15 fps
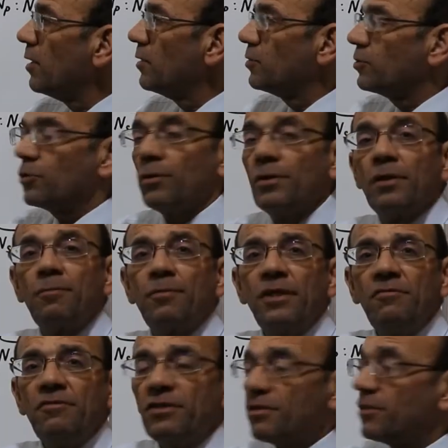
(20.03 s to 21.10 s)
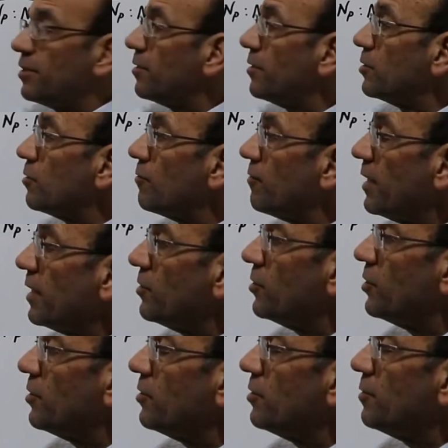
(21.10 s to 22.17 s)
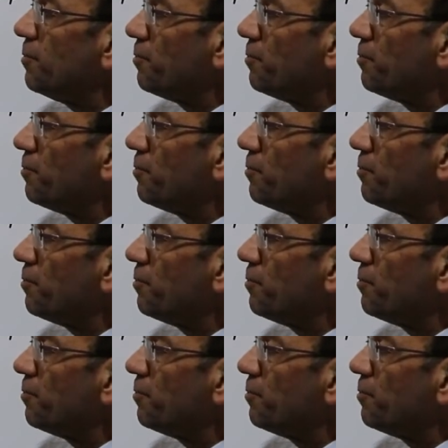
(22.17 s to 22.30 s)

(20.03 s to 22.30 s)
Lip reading: So in the previous series of lectures,